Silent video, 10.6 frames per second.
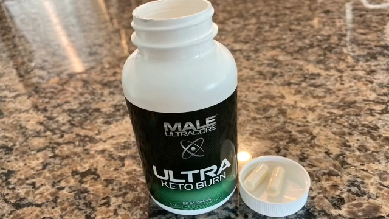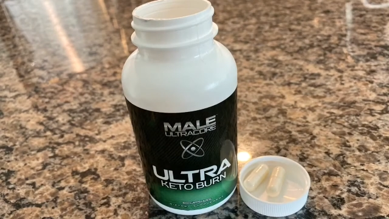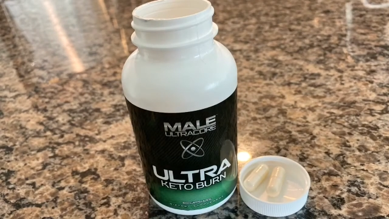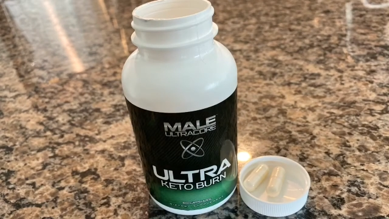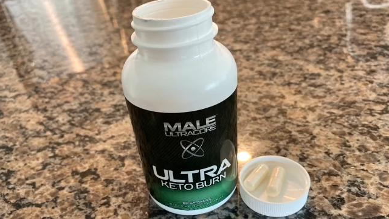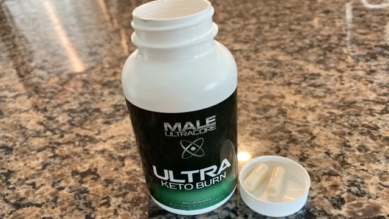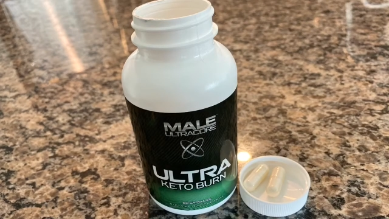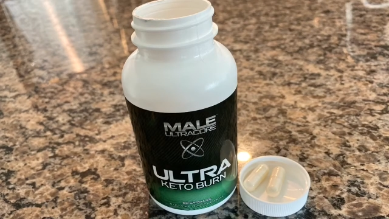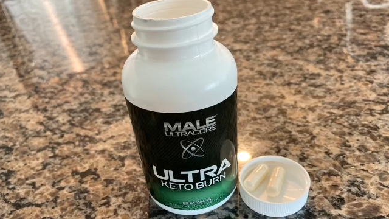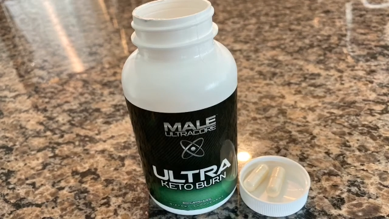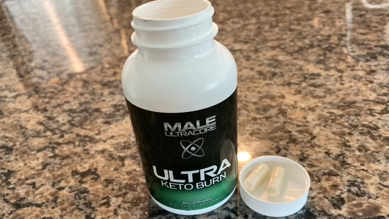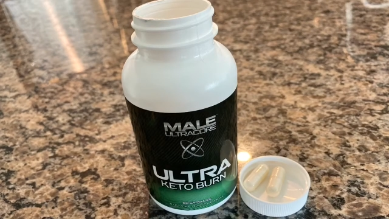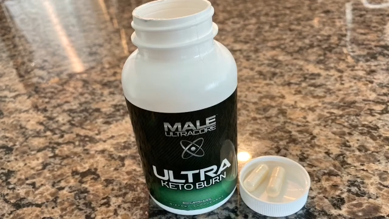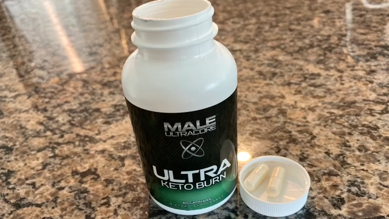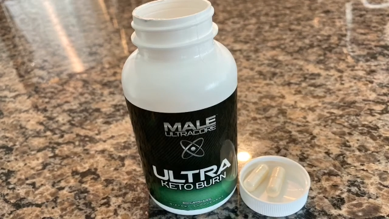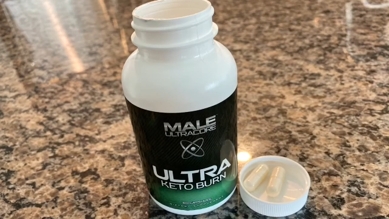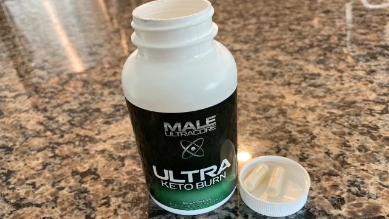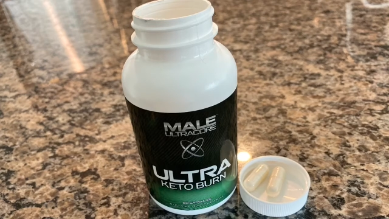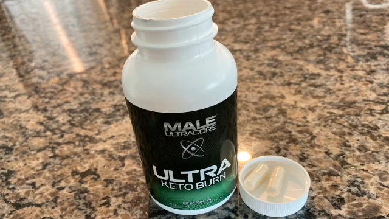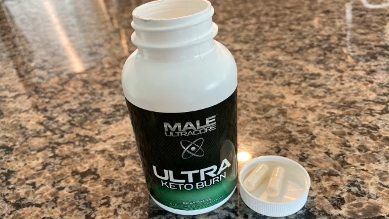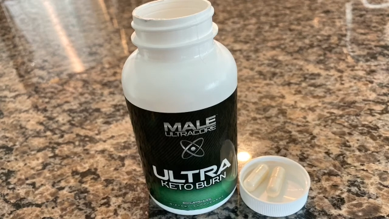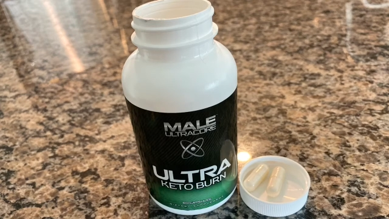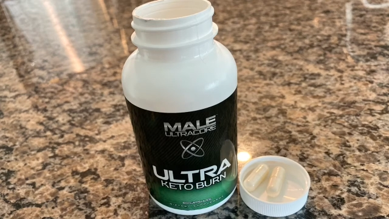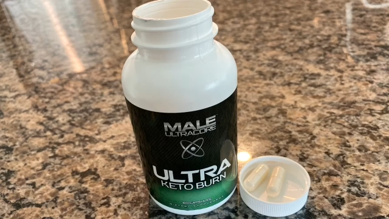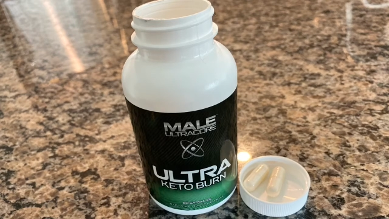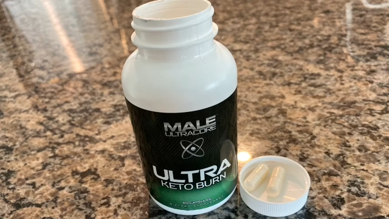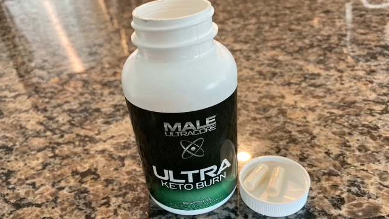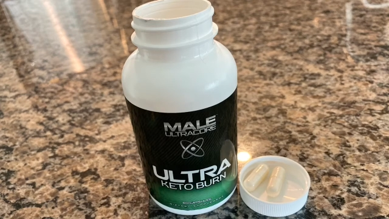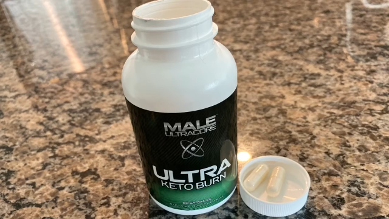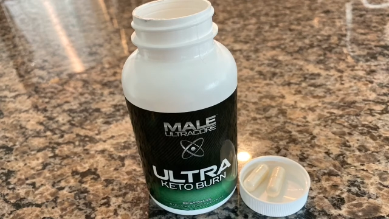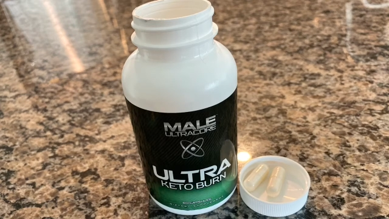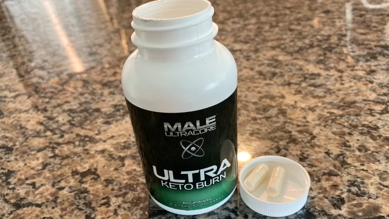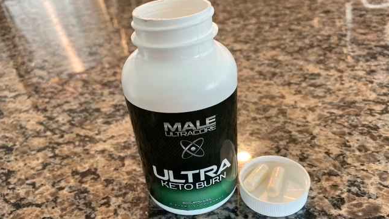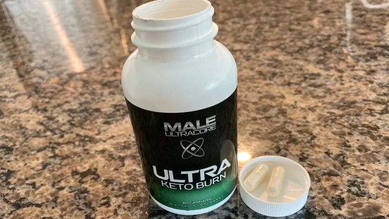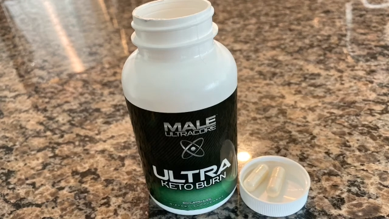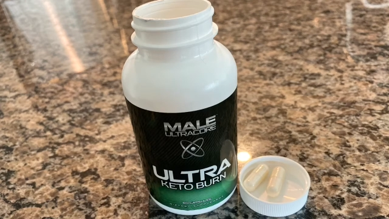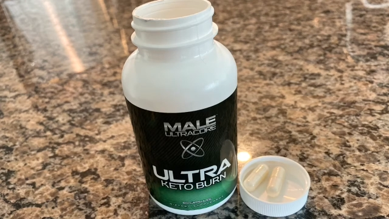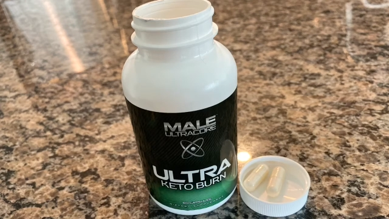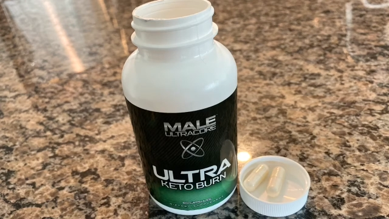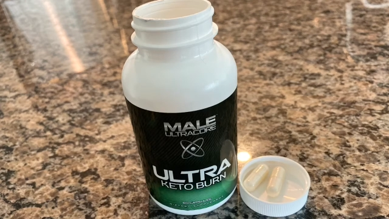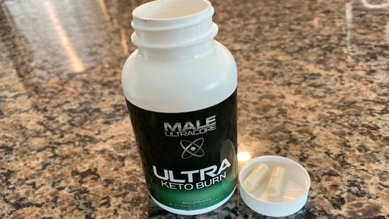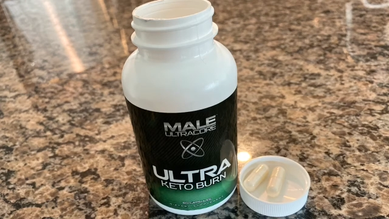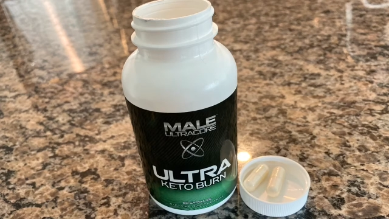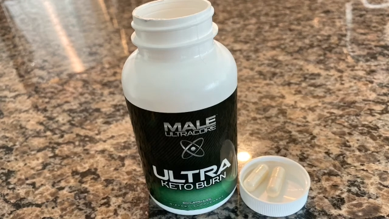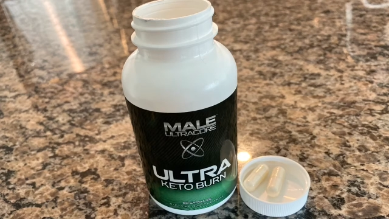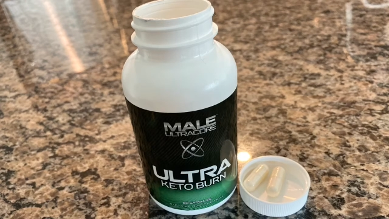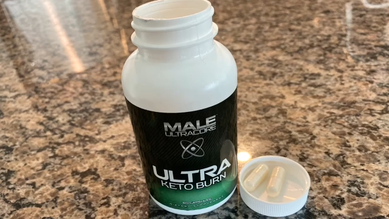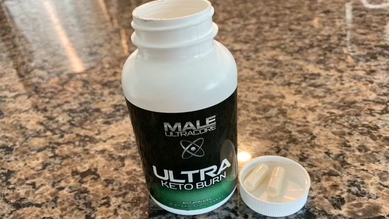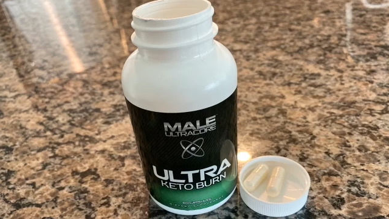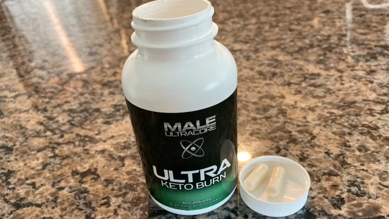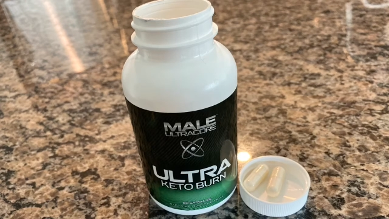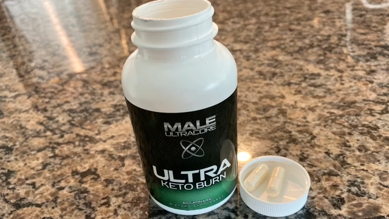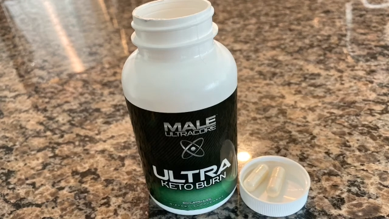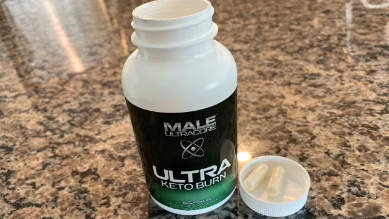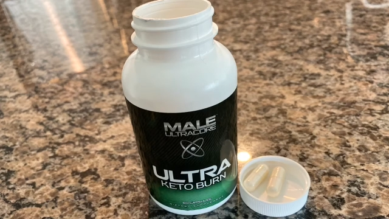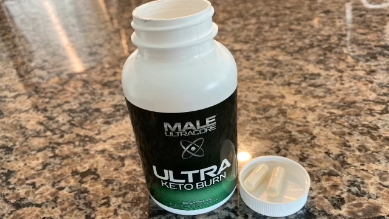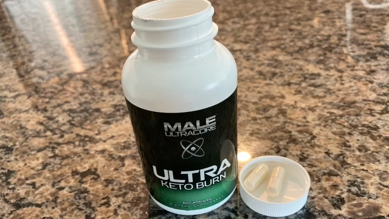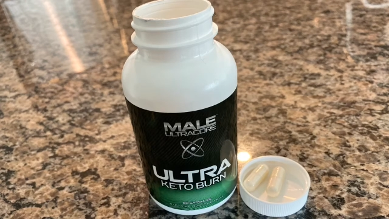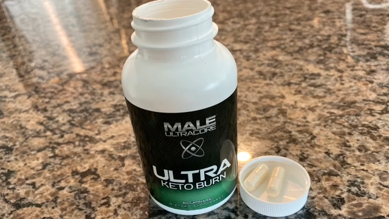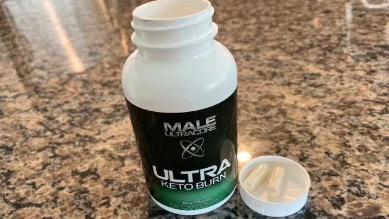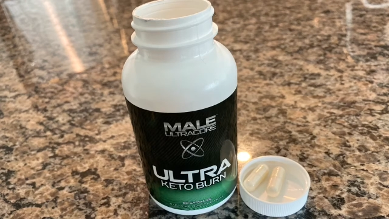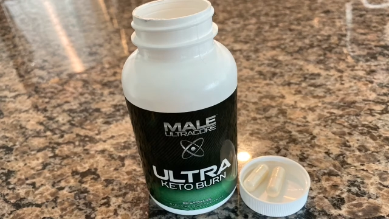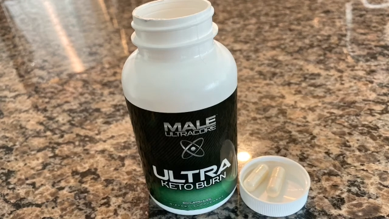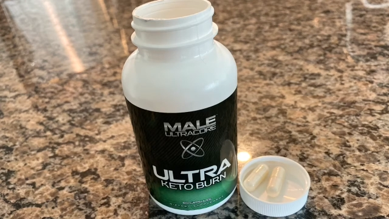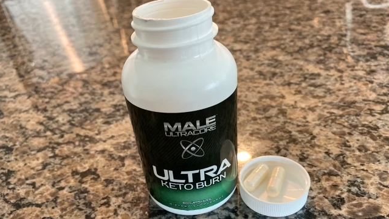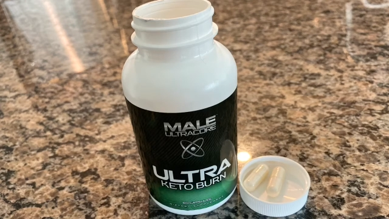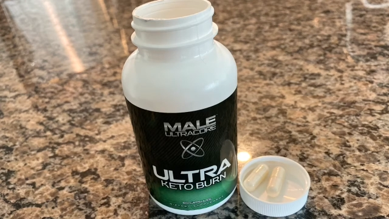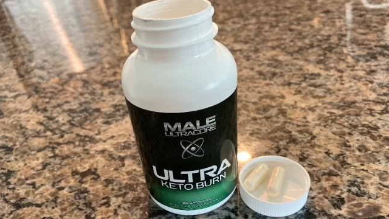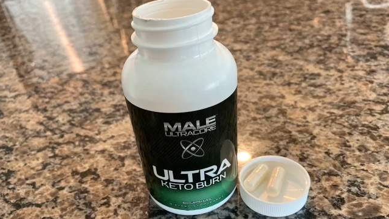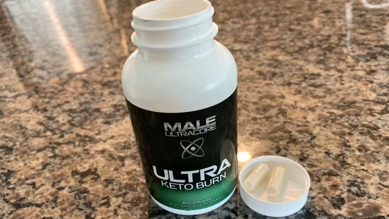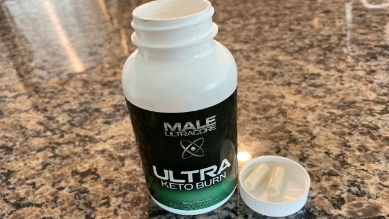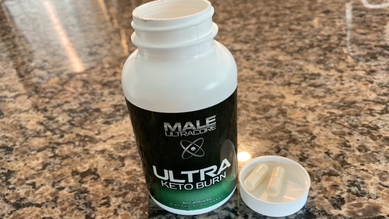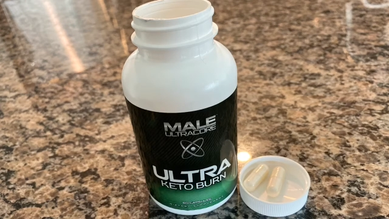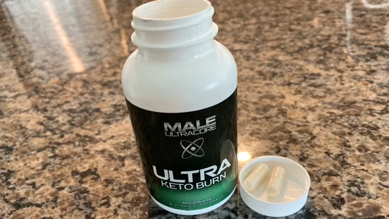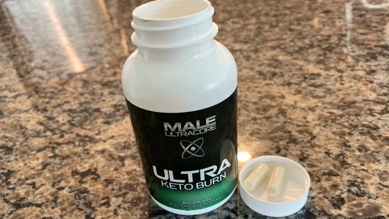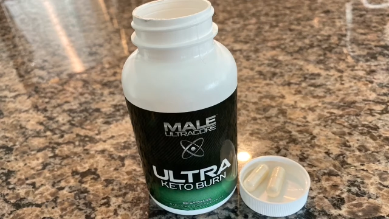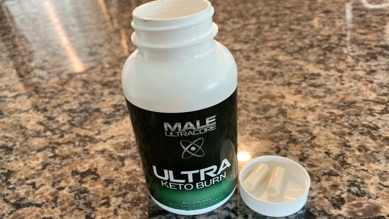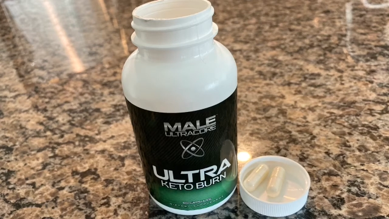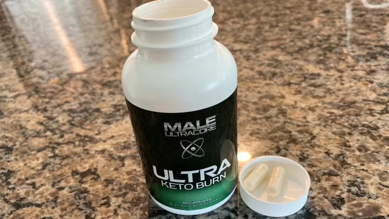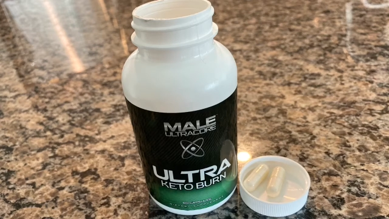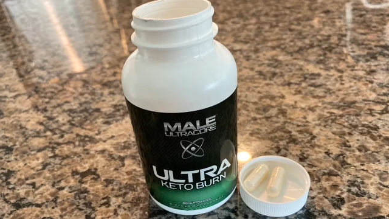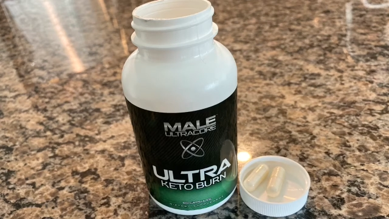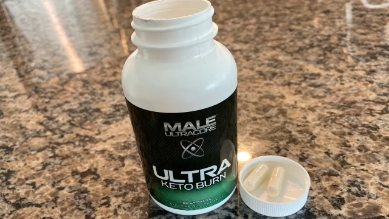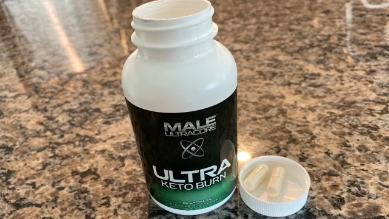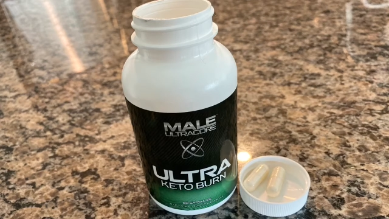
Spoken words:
[unreadable: no face in view]